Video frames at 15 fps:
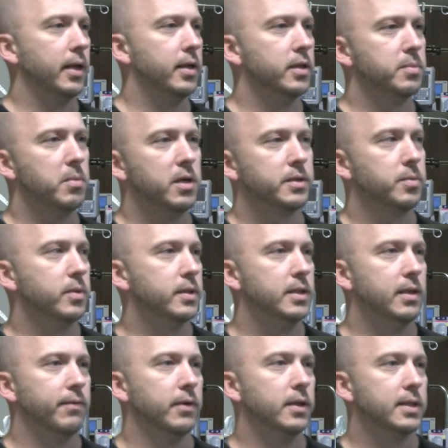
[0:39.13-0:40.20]
There's multiple
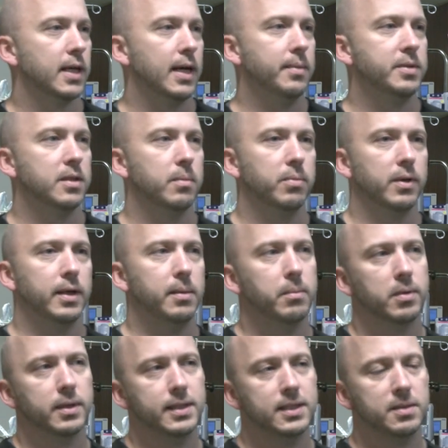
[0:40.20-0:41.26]
different types of brain
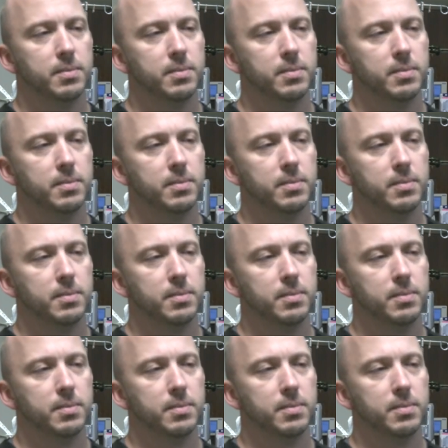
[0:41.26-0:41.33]
bleeds,